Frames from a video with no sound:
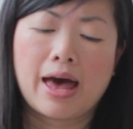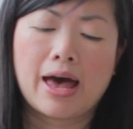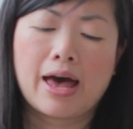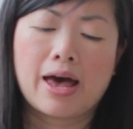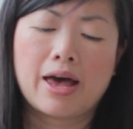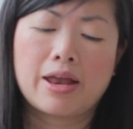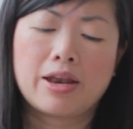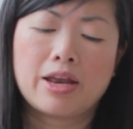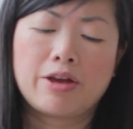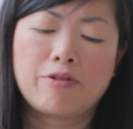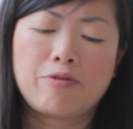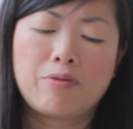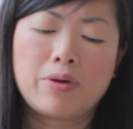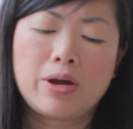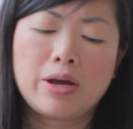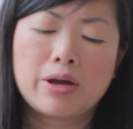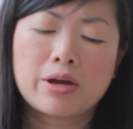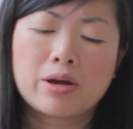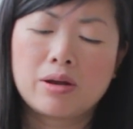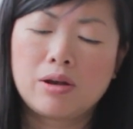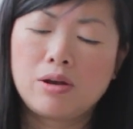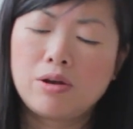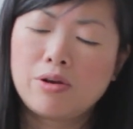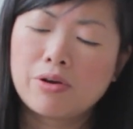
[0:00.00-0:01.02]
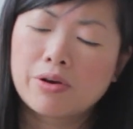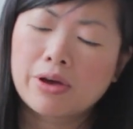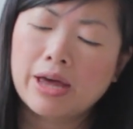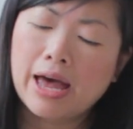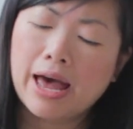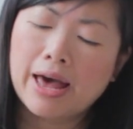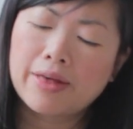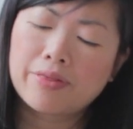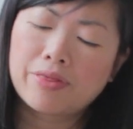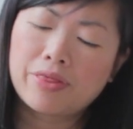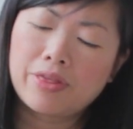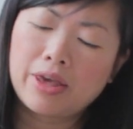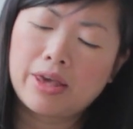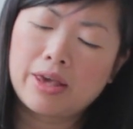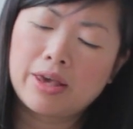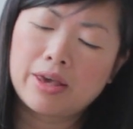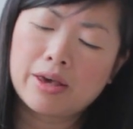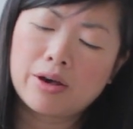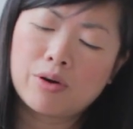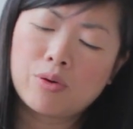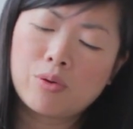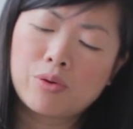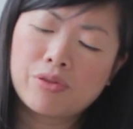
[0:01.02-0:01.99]
And if we look at
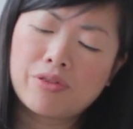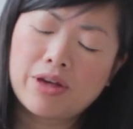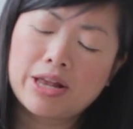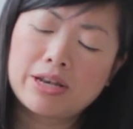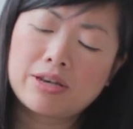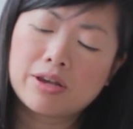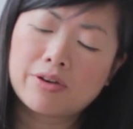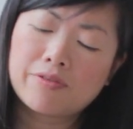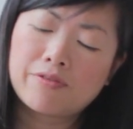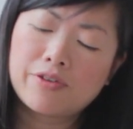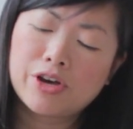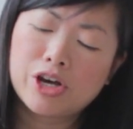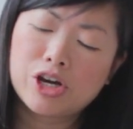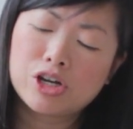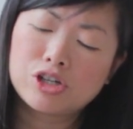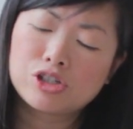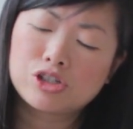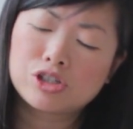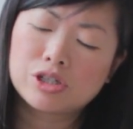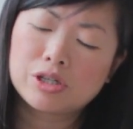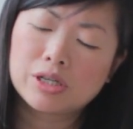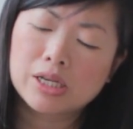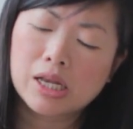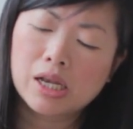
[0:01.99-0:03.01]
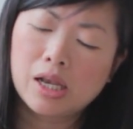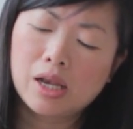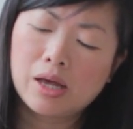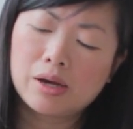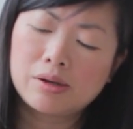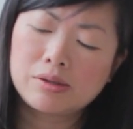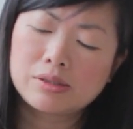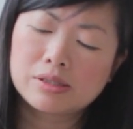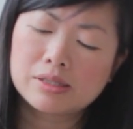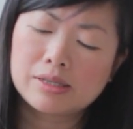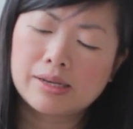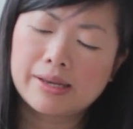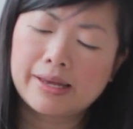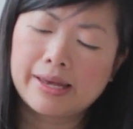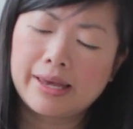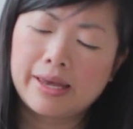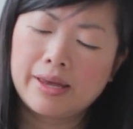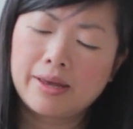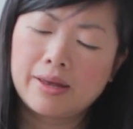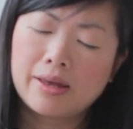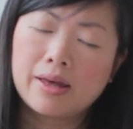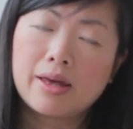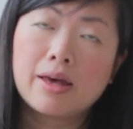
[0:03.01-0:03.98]
the authentic version
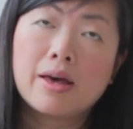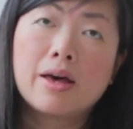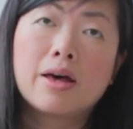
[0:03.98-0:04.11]
closely,